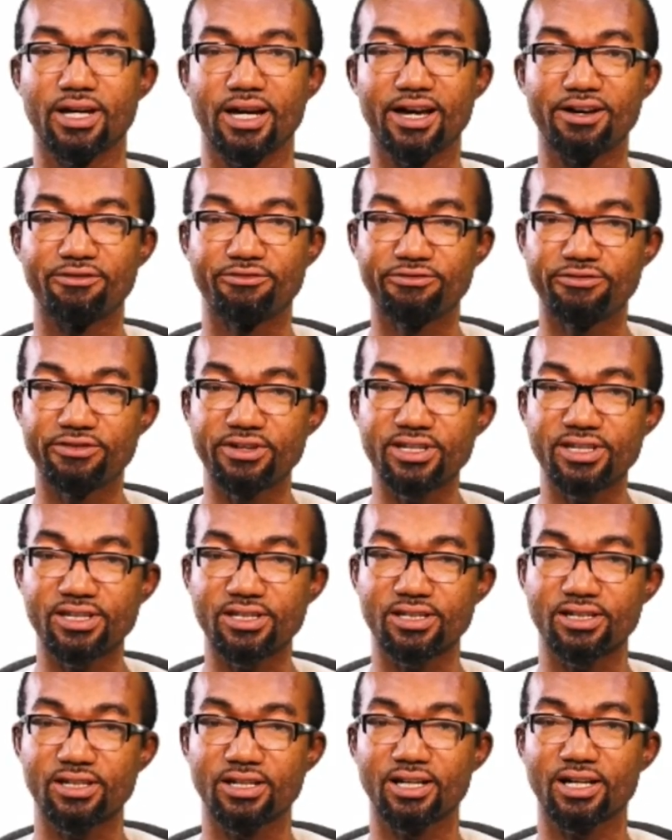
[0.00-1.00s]
a
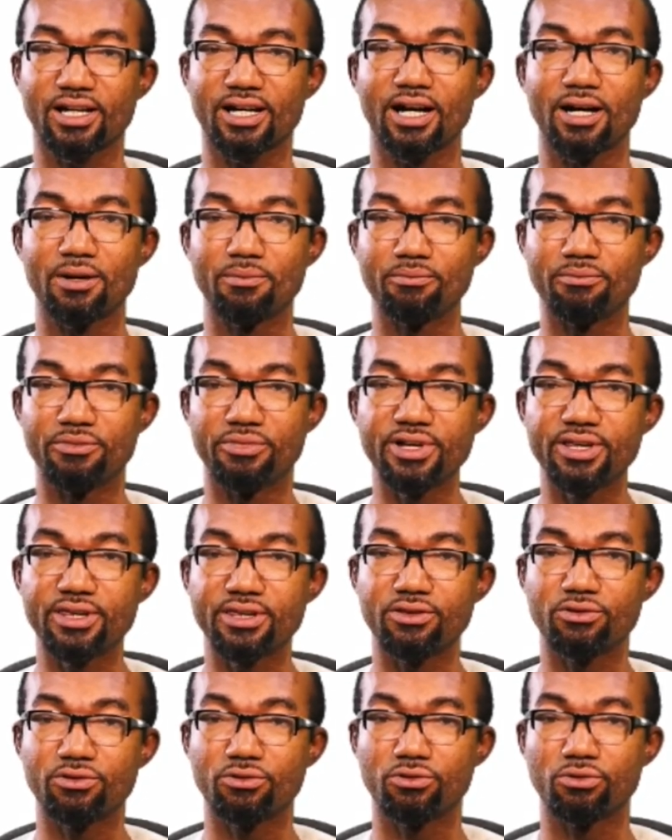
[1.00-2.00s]
fish can
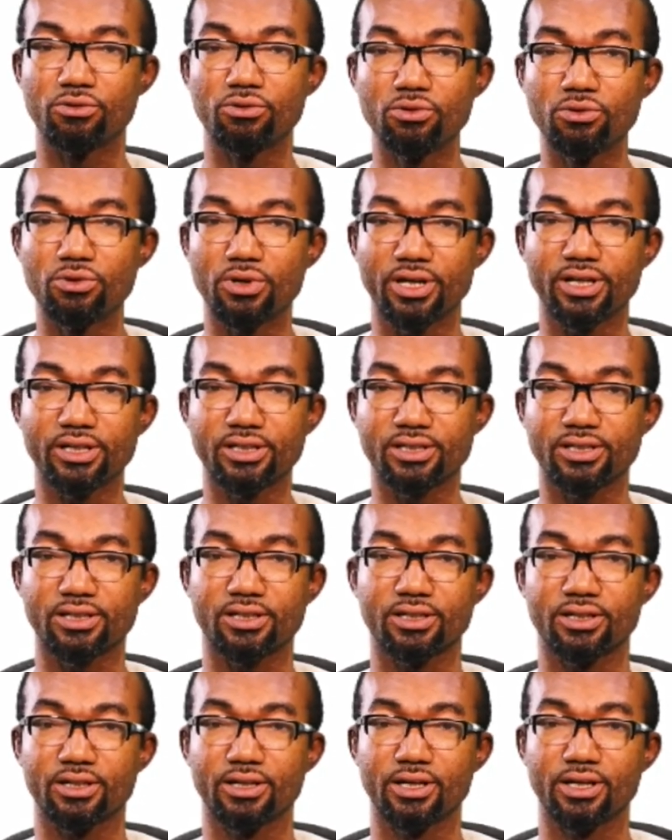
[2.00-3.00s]
breathe through its,
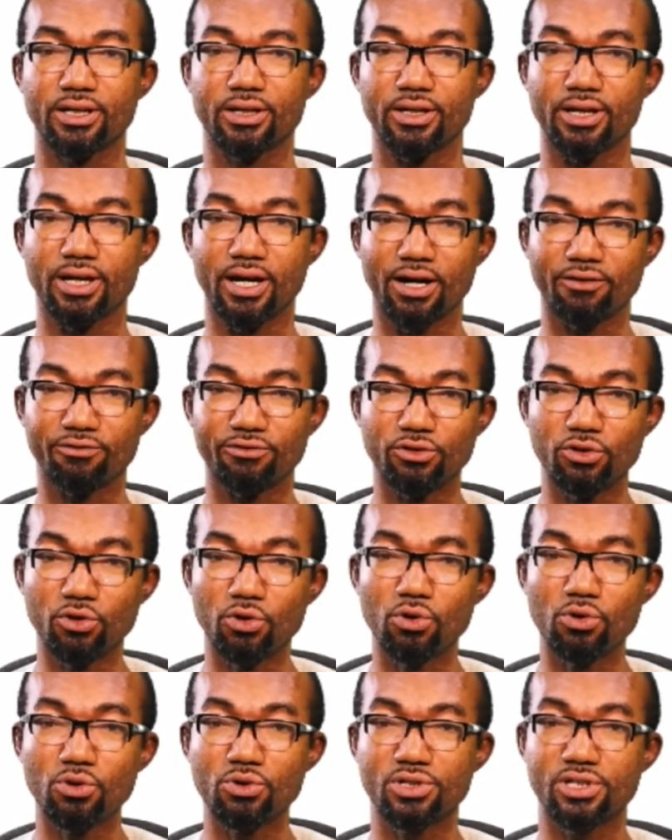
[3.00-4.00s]
they have
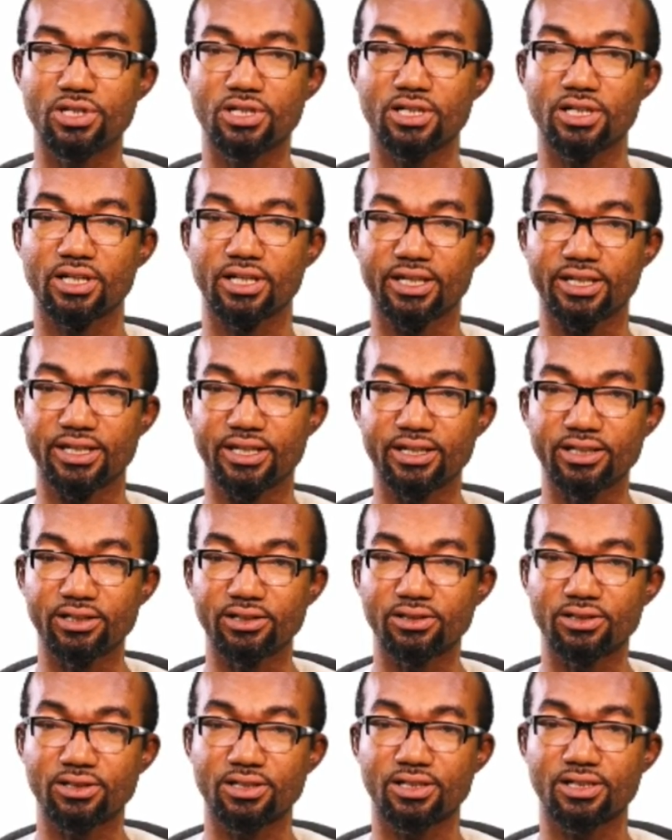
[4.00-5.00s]
nose,
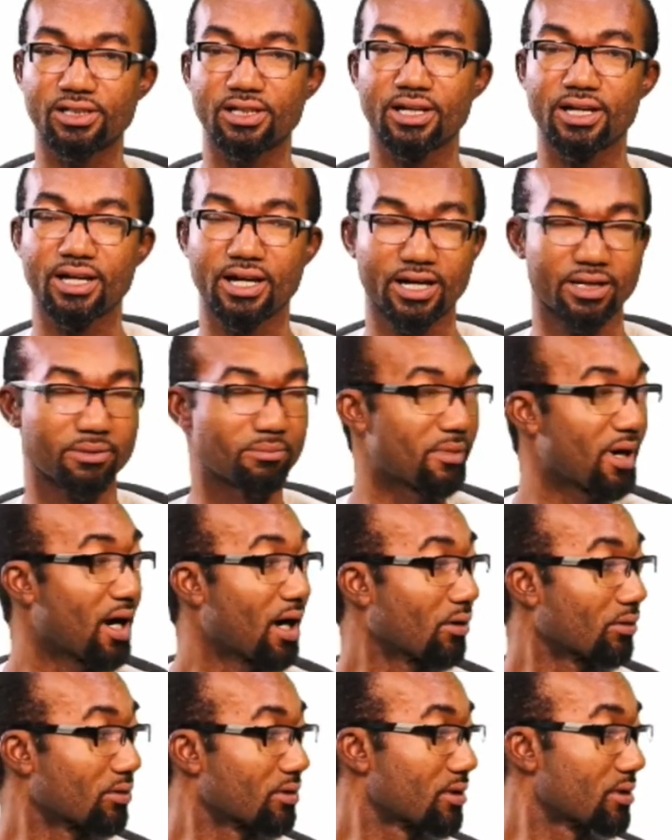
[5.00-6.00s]
gills, and
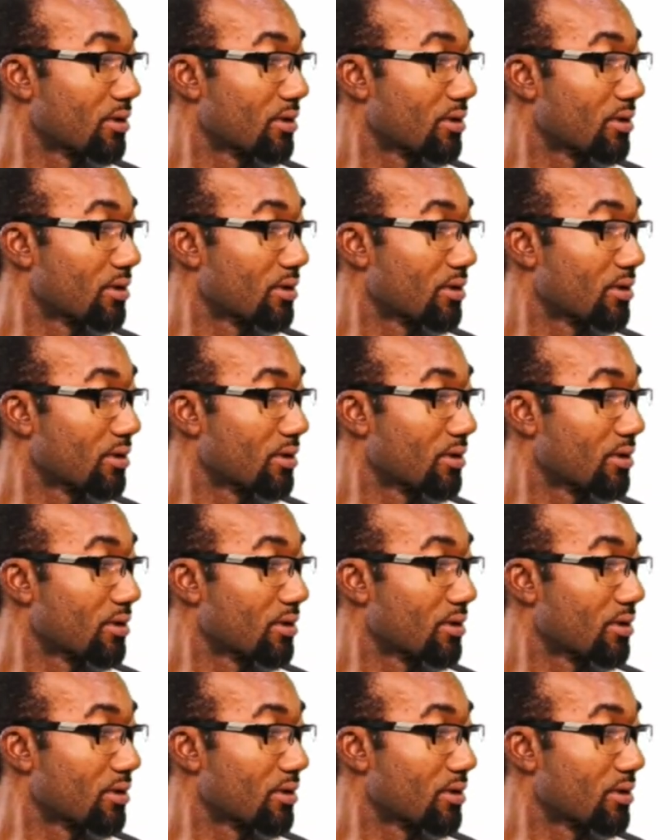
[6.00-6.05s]
mouth.